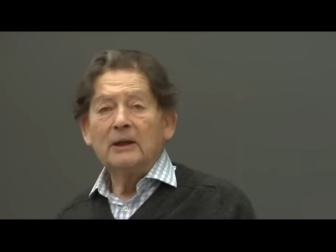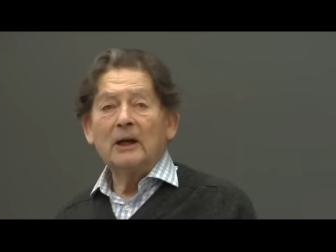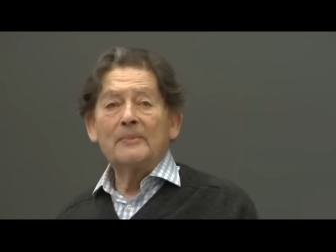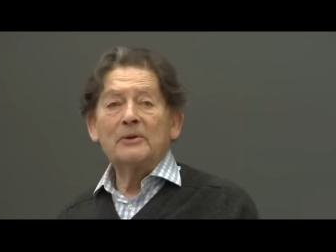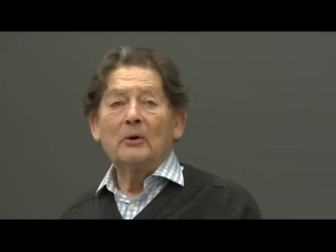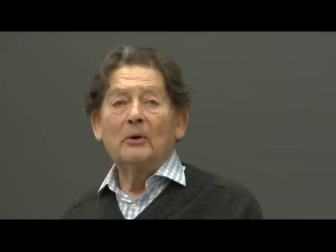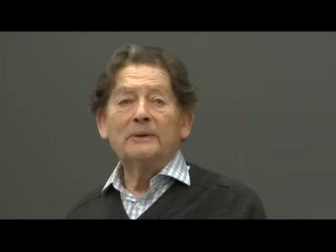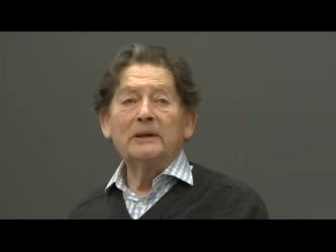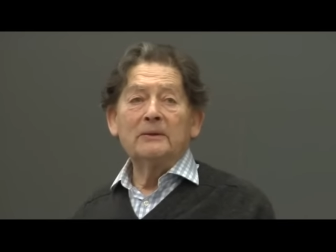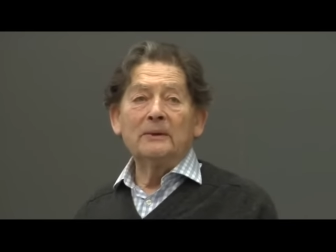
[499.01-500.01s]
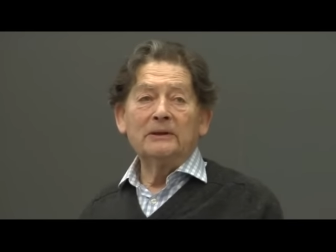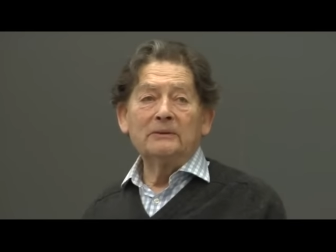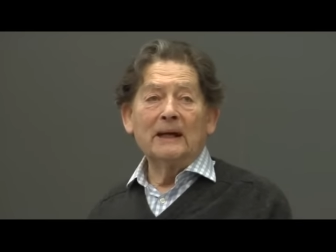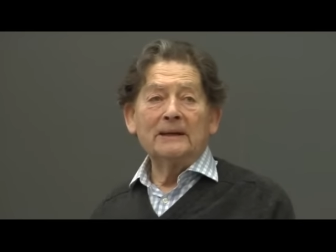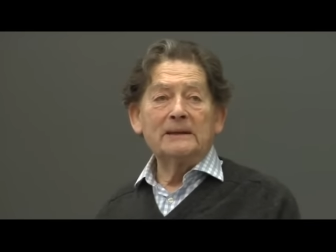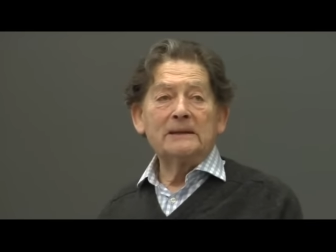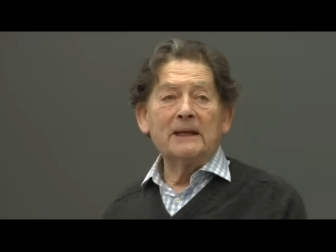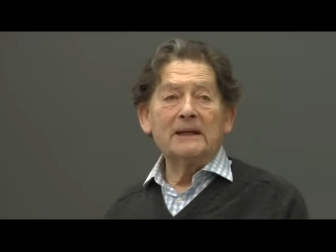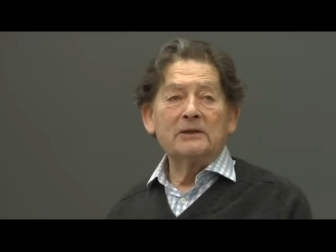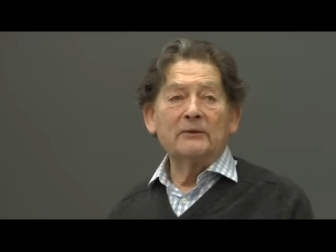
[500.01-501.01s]
absorbed into a United
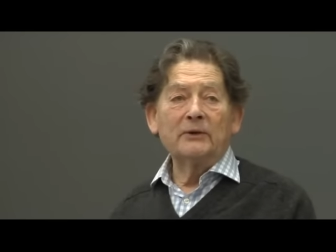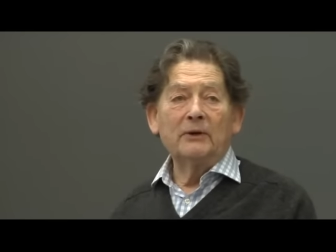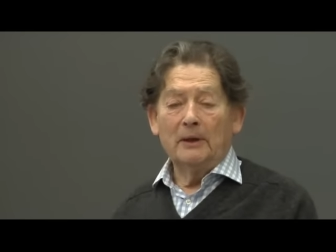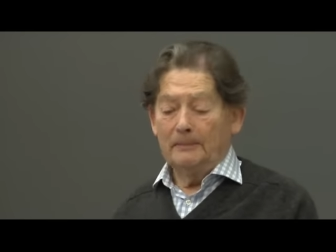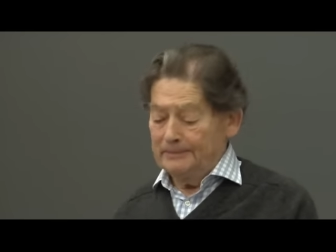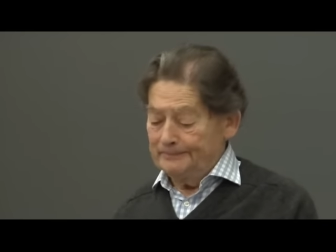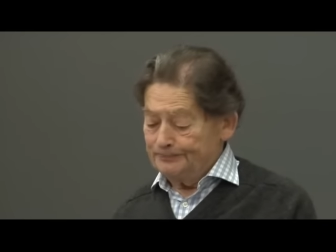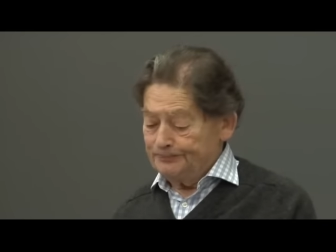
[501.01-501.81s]
States of Europe.